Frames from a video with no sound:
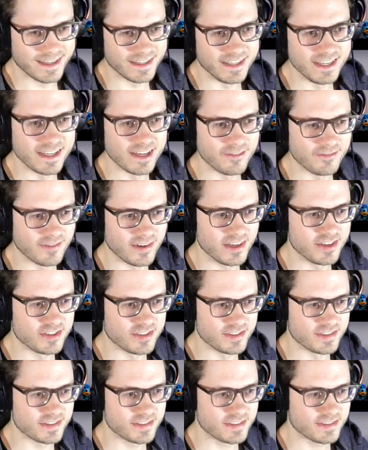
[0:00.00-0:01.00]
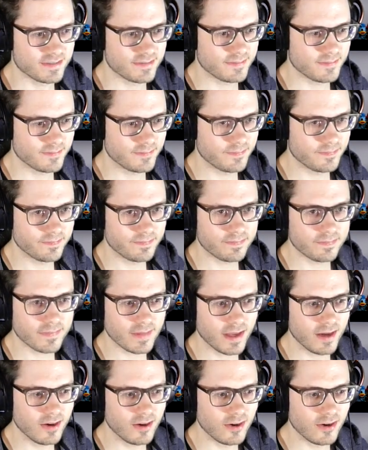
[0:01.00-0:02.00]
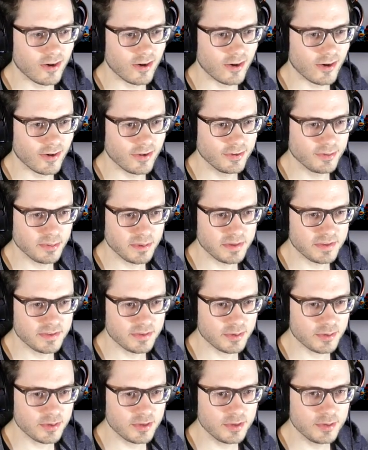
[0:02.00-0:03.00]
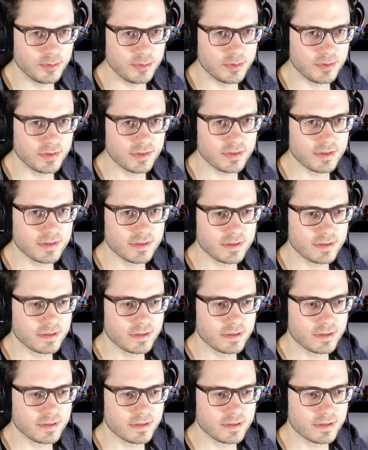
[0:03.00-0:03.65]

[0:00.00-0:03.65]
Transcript: like in League of Legends. Oh, this one is so cute.